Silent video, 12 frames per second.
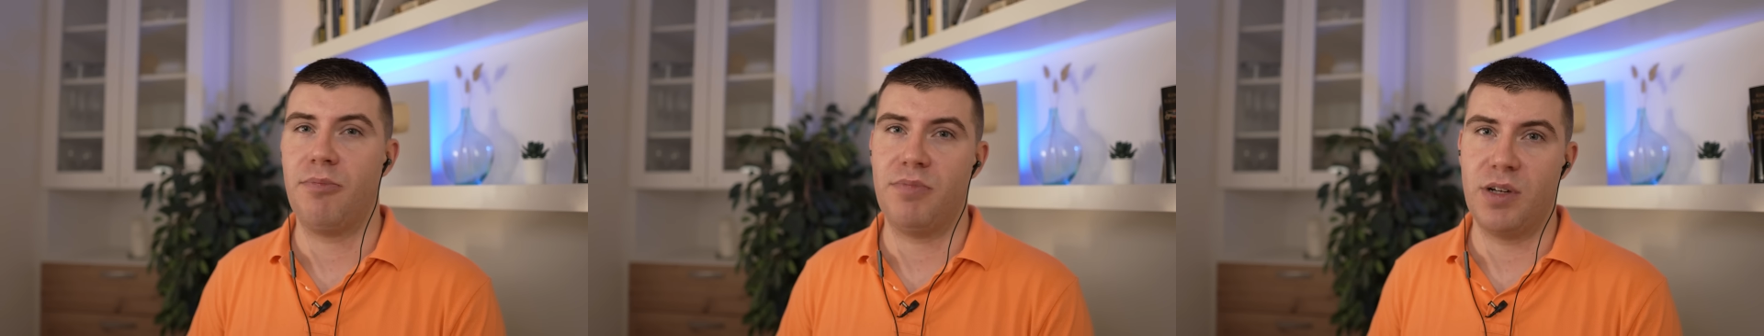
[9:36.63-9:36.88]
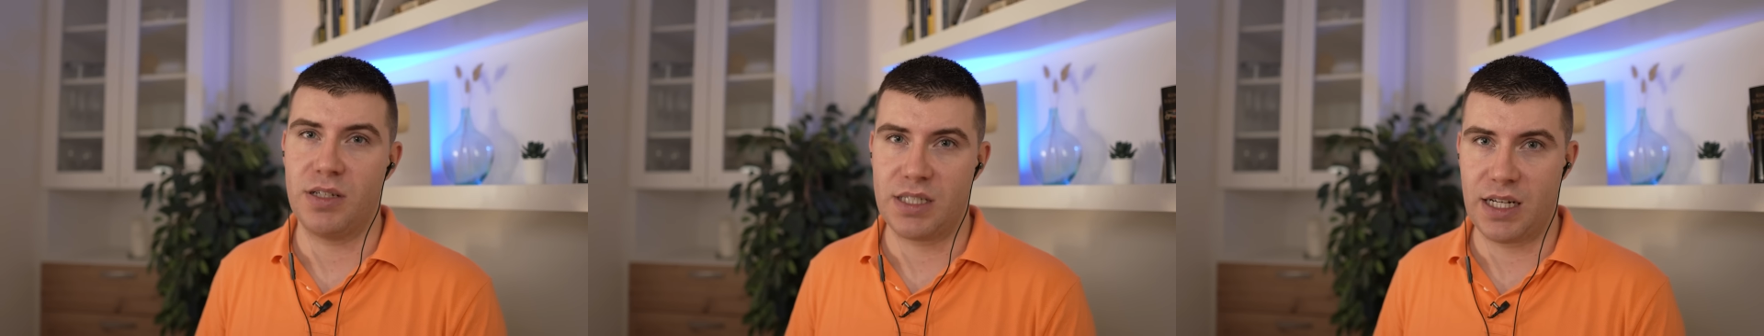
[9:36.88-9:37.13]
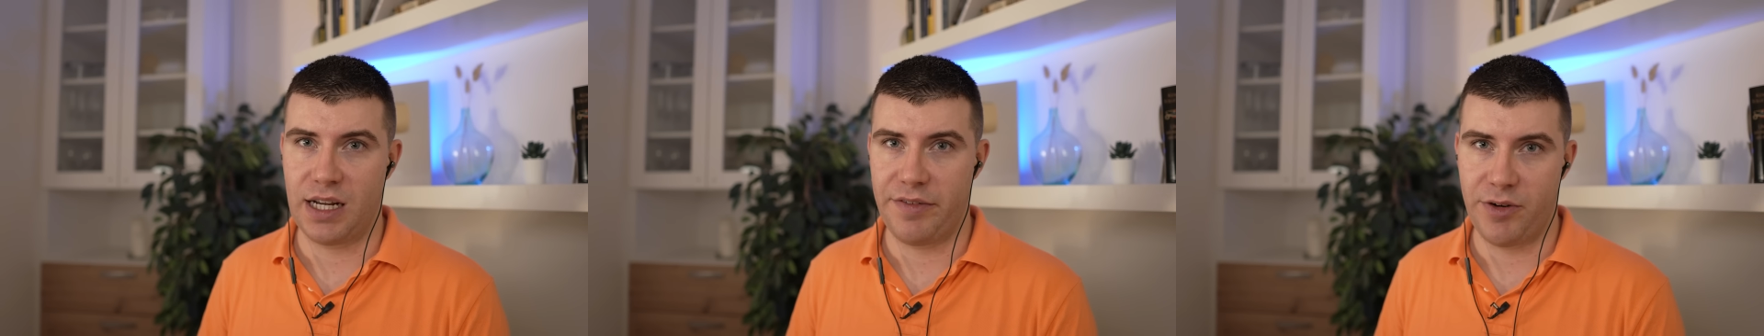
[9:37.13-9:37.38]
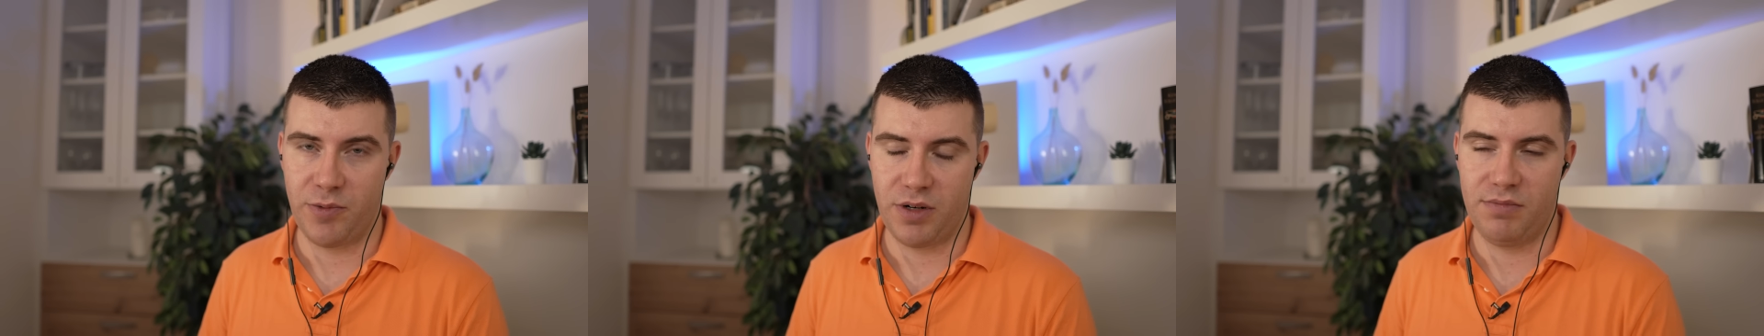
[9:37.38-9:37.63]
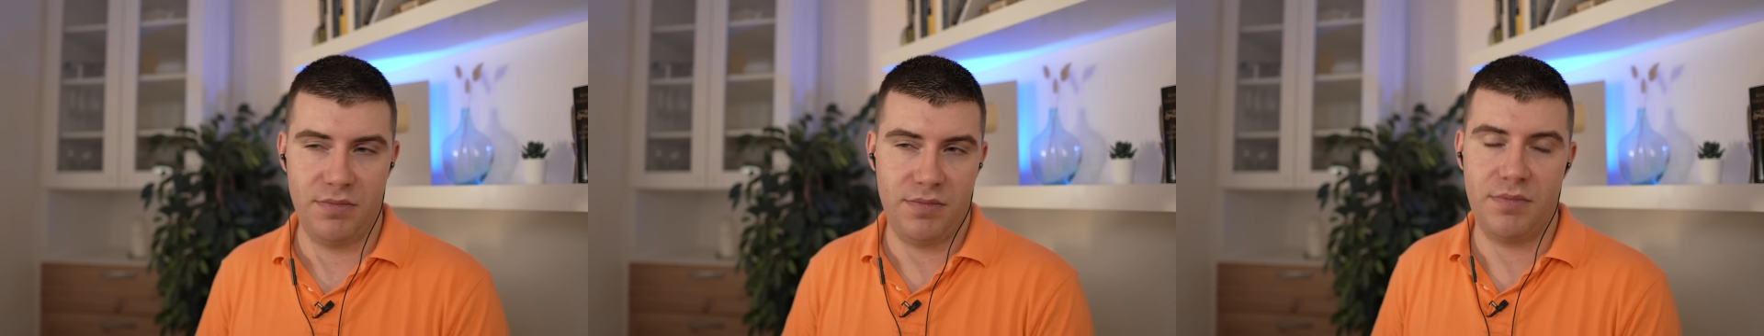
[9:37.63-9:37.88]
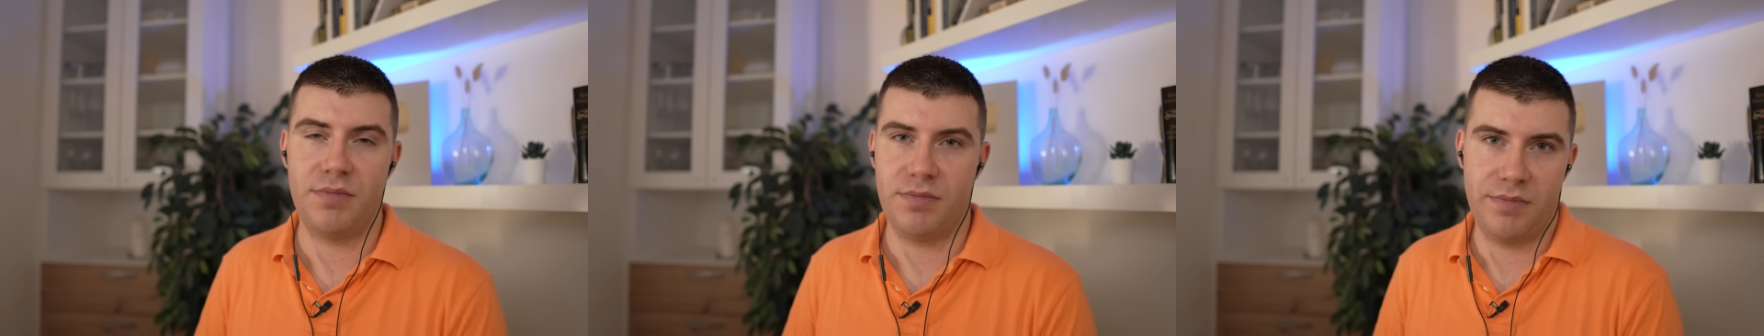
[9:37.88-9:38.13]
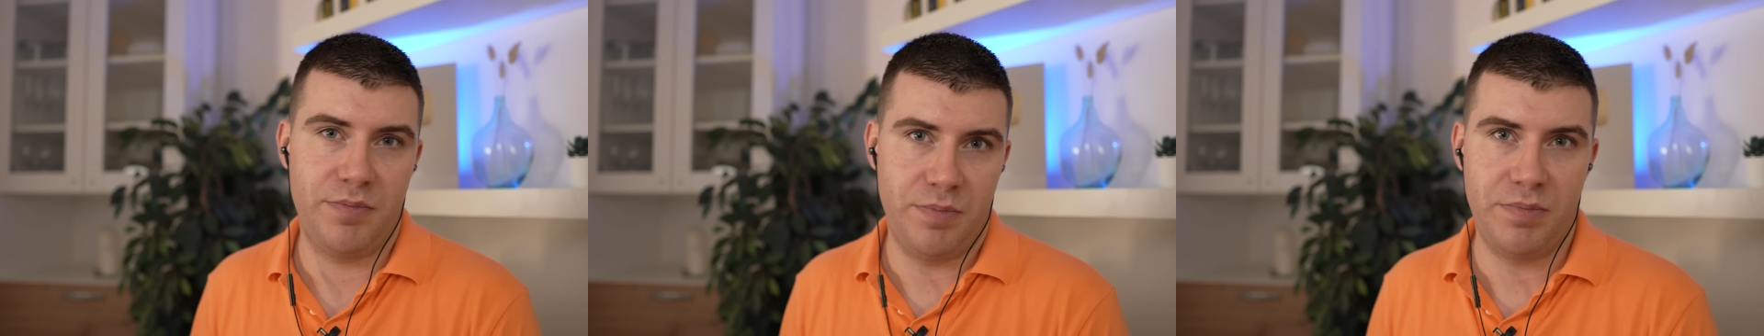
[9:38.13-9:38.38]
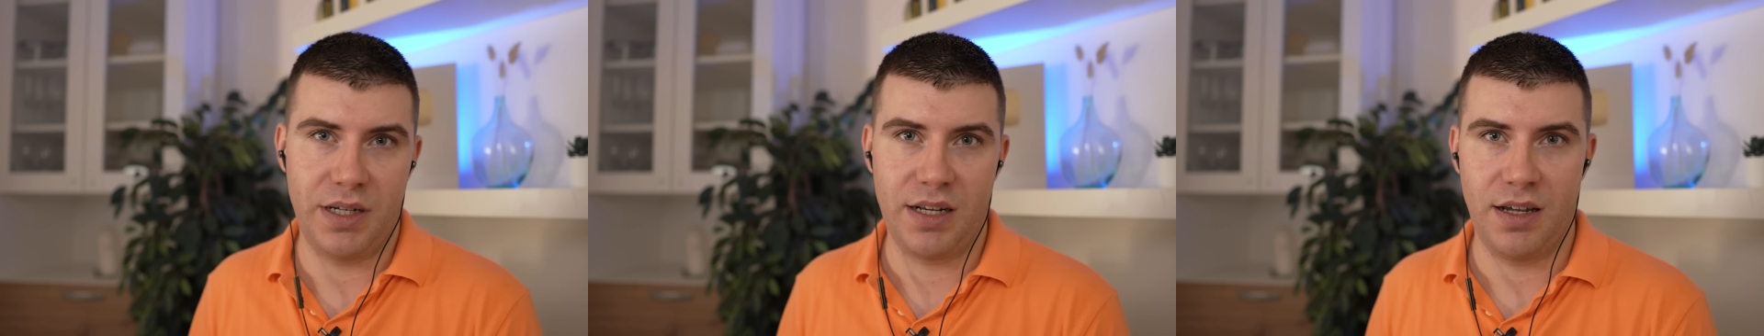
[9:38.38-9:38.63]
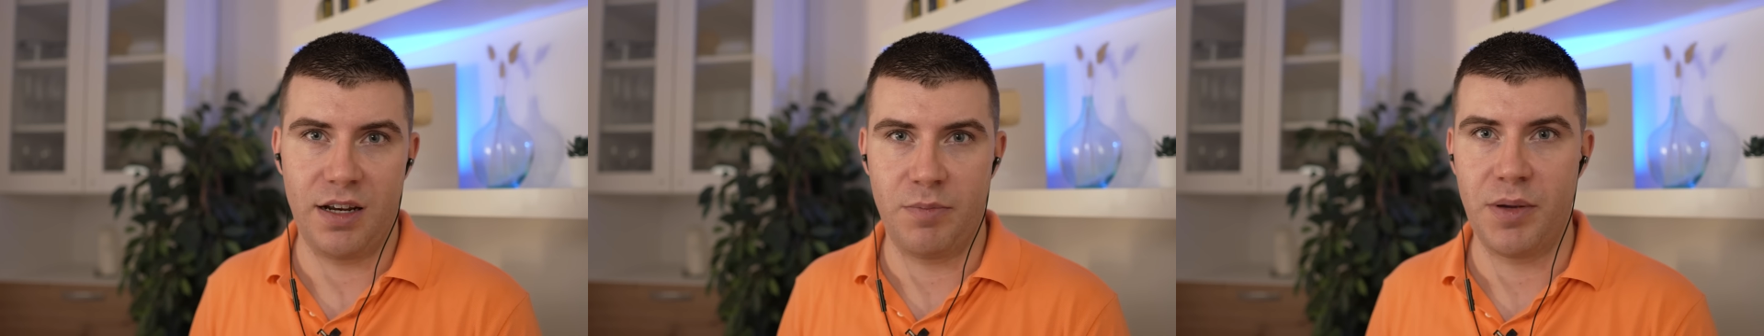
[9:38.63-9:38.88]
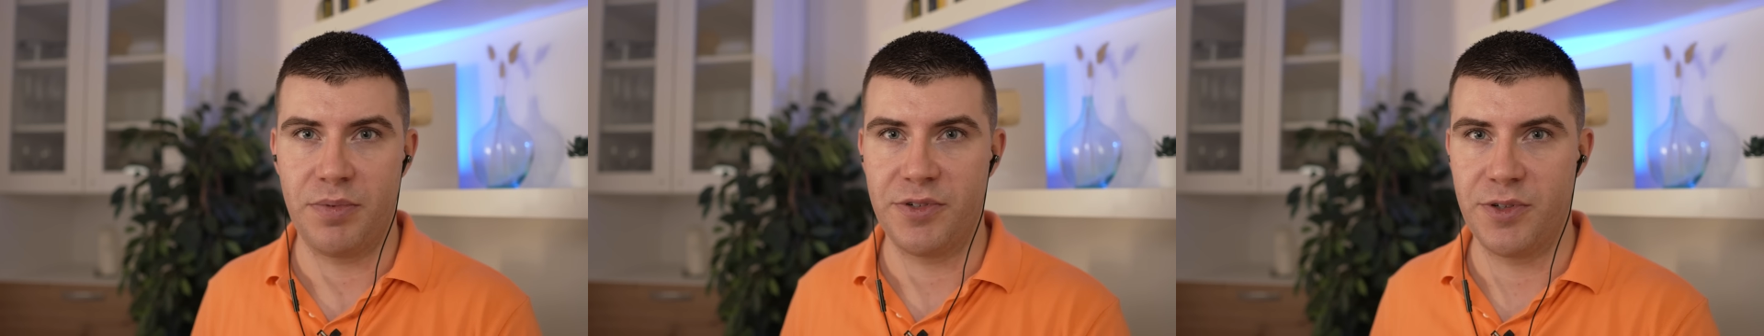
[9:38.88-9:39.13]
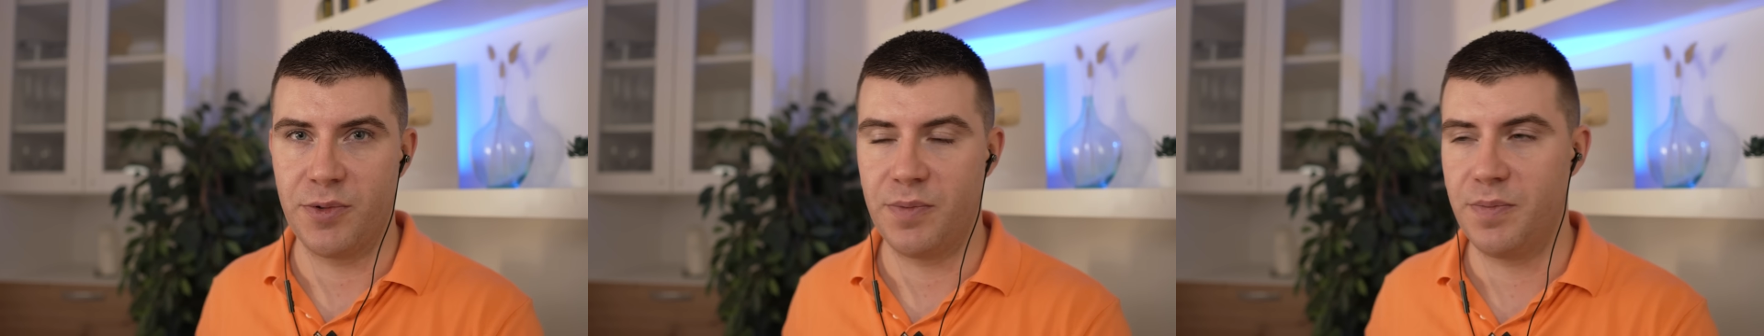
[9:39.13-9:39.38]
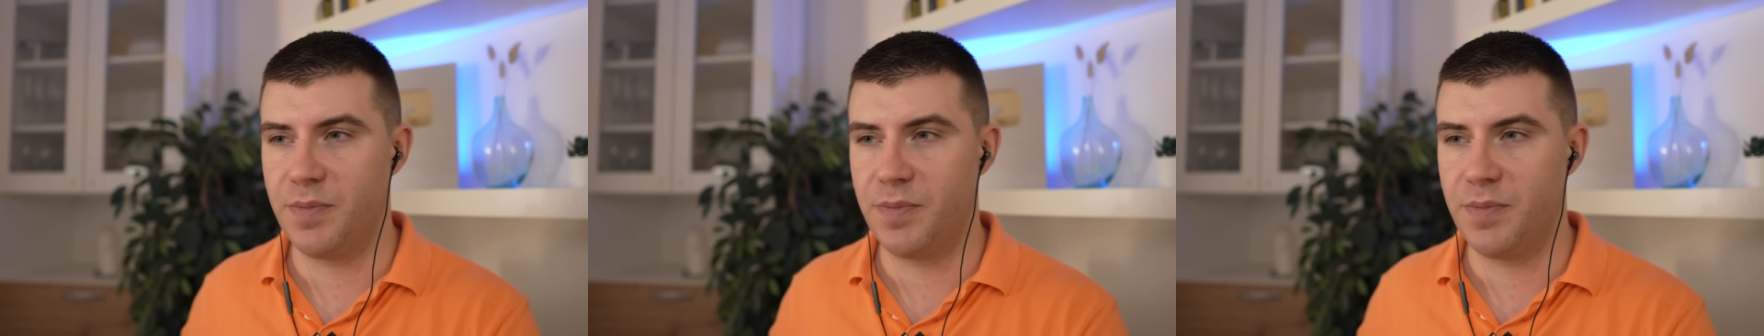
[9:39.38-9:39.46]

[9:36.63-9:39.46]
I'm not saying everyone, but a lot of people do.